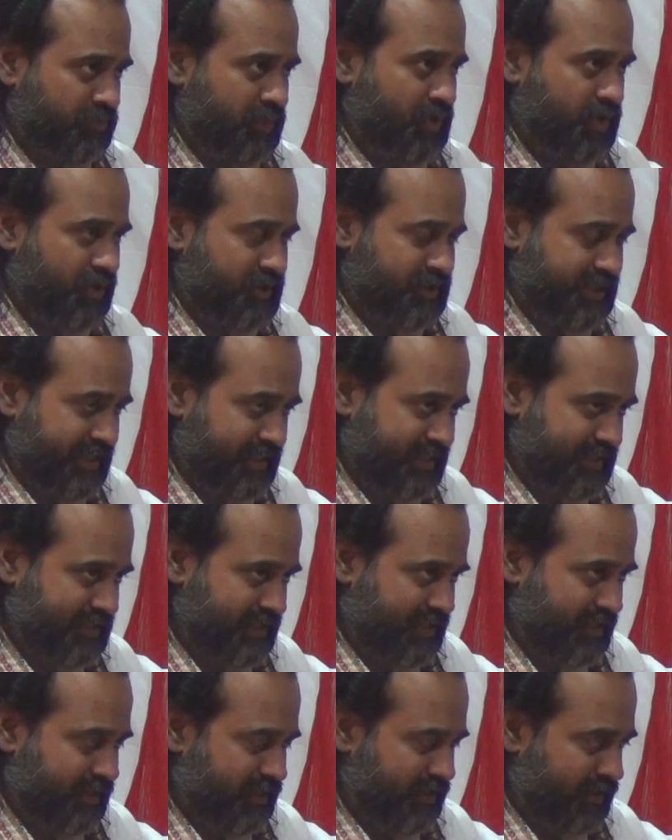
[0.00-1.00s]
because there
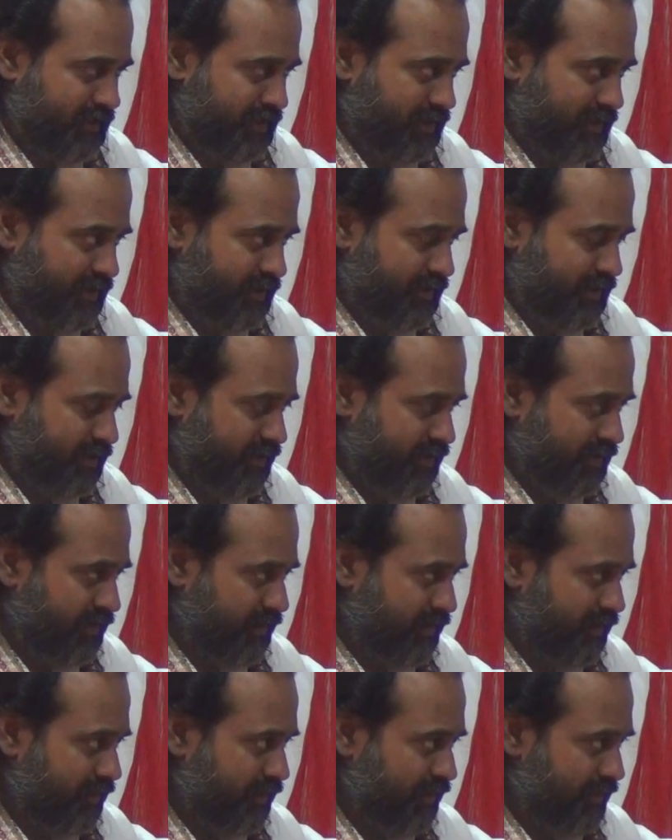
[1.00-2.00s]
is
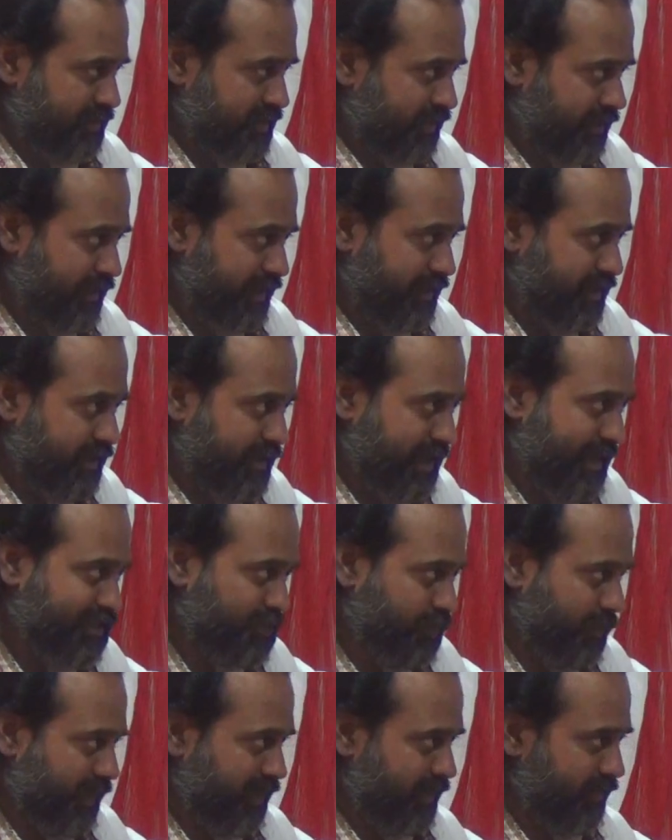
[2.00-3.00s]
a certain
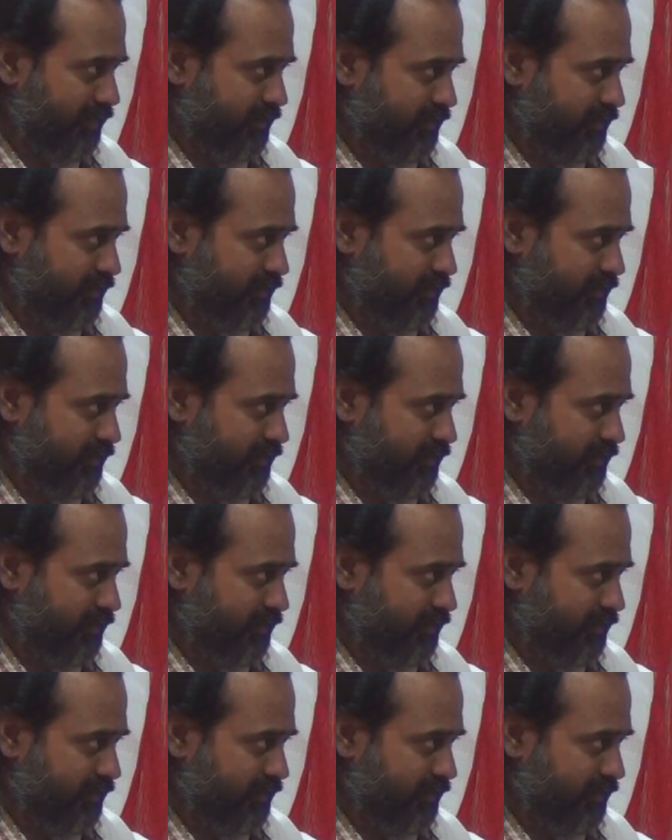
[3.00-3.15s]
detachment.